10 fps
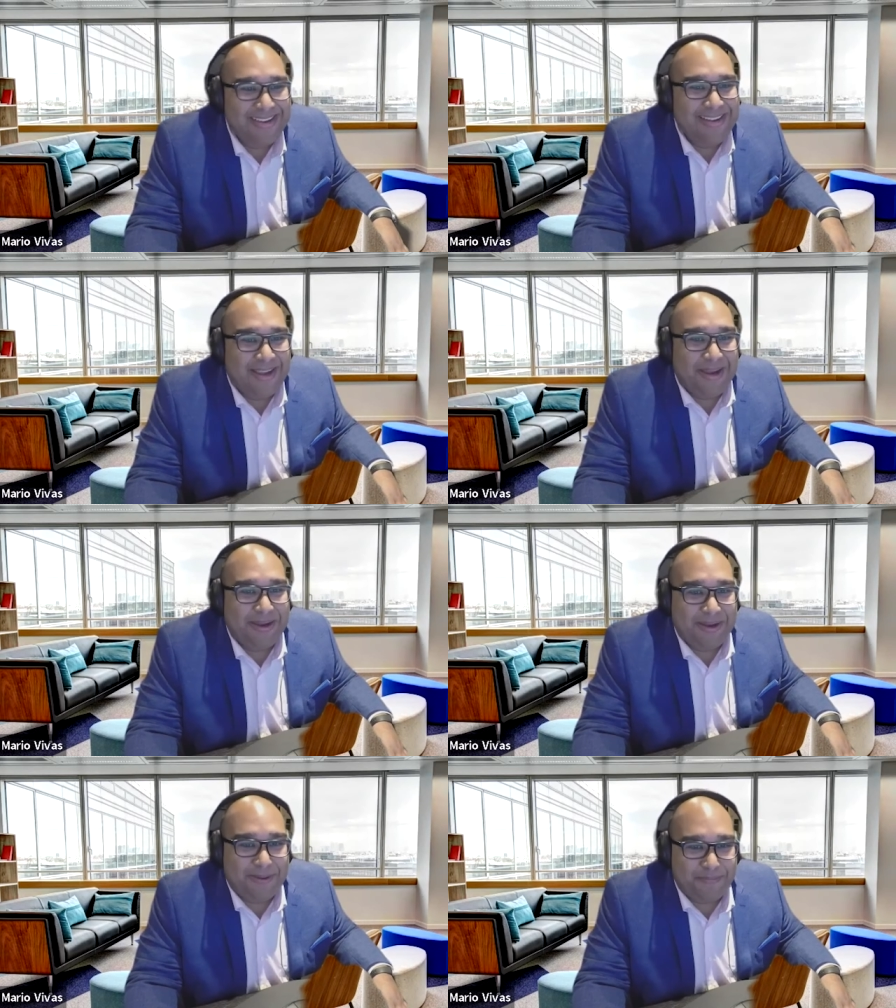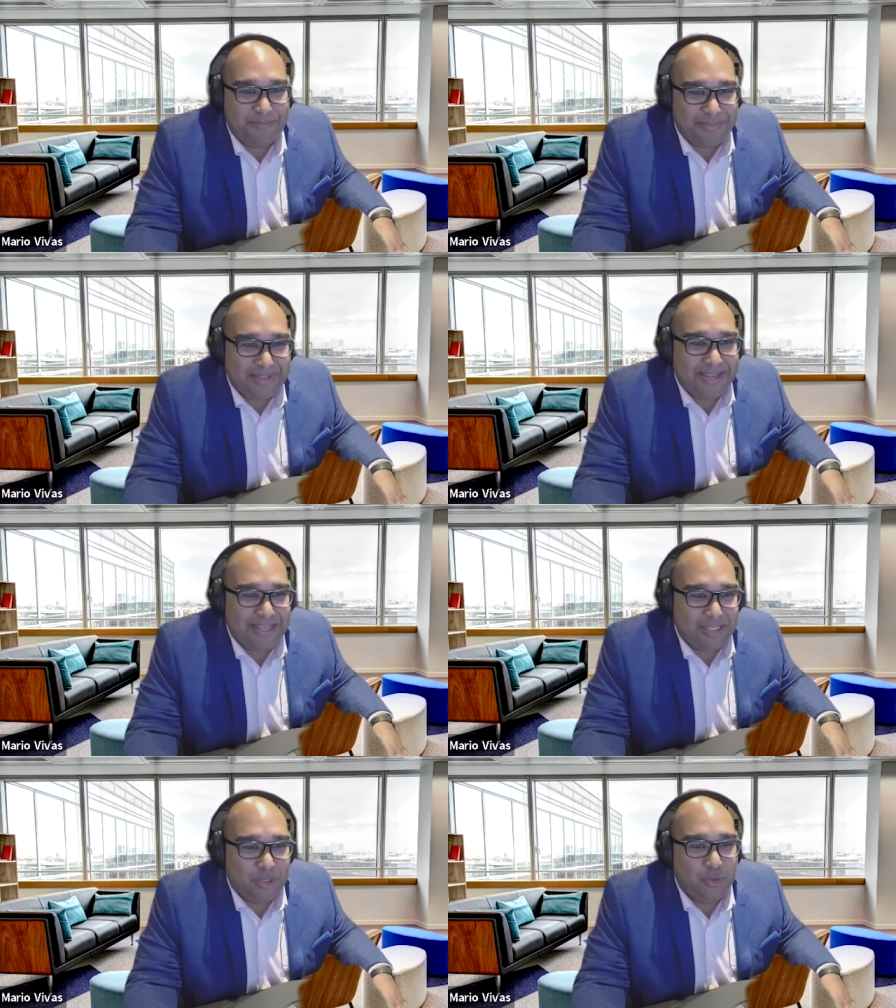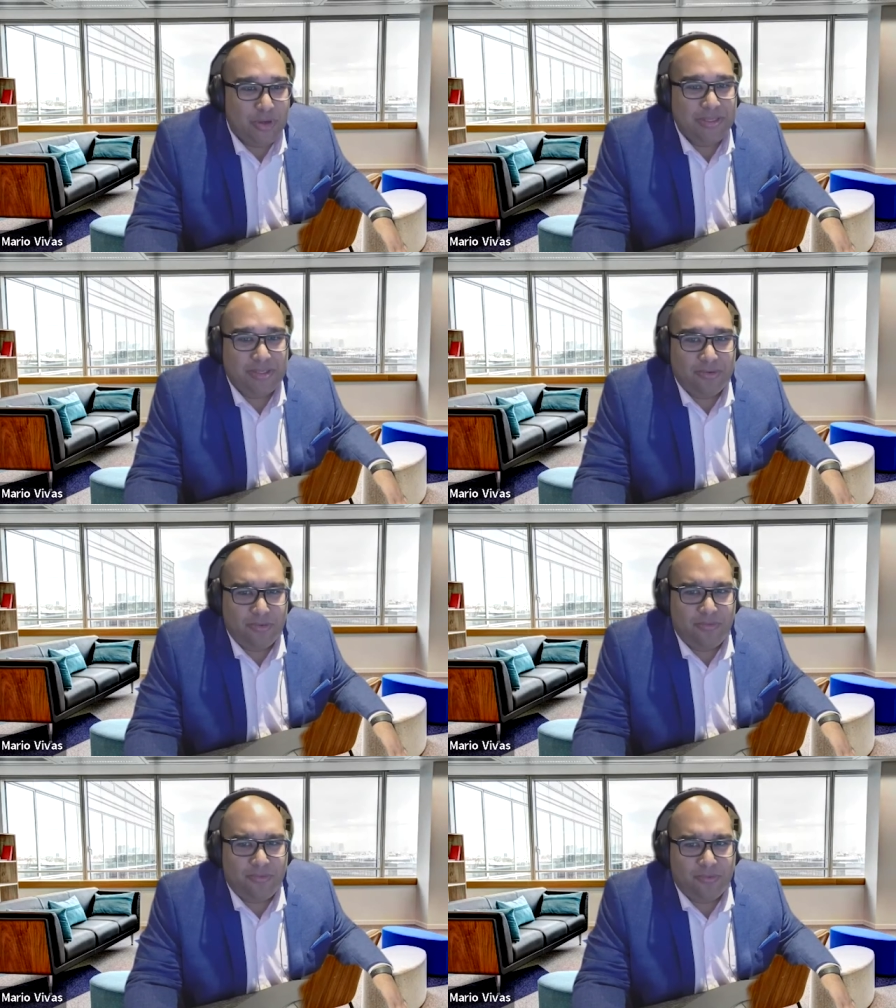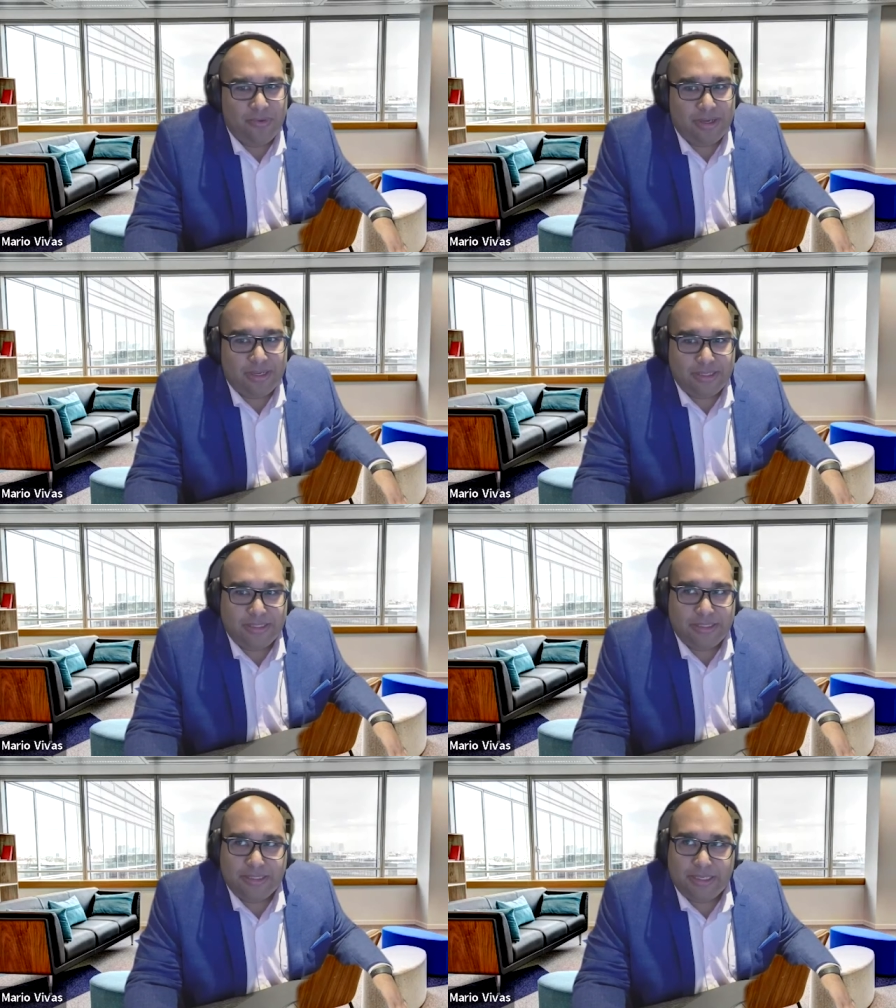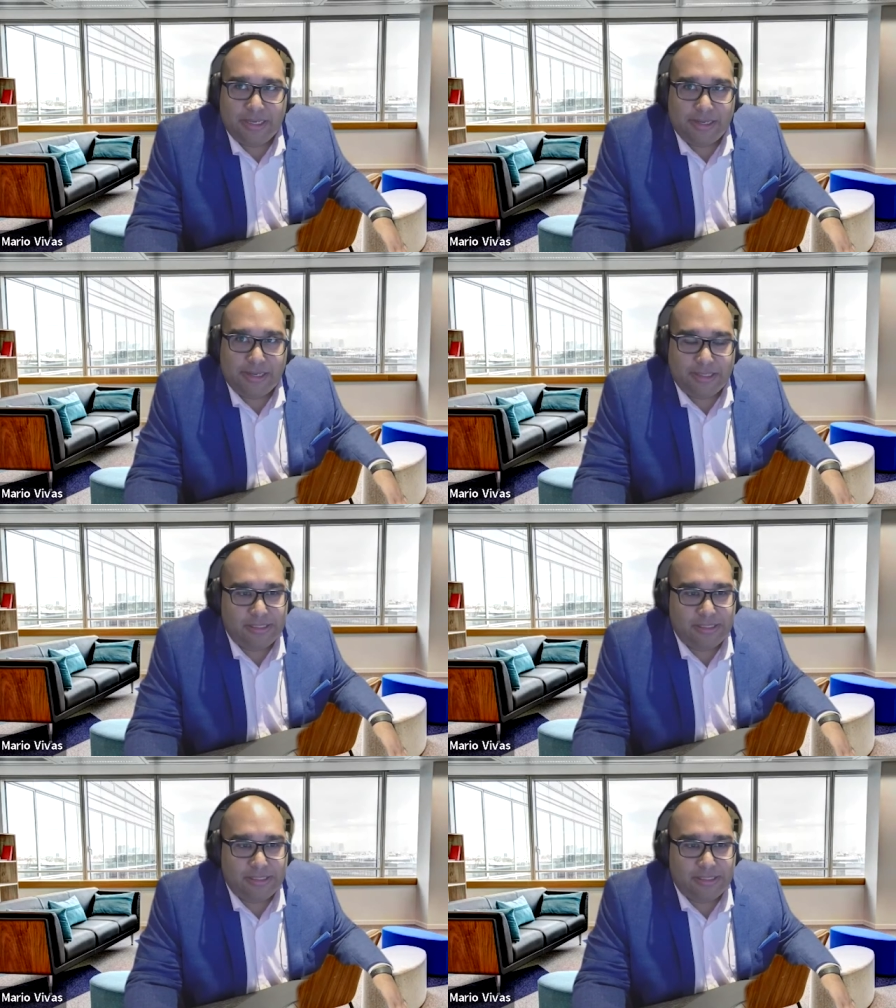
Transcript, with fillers: Um, so so for us uh,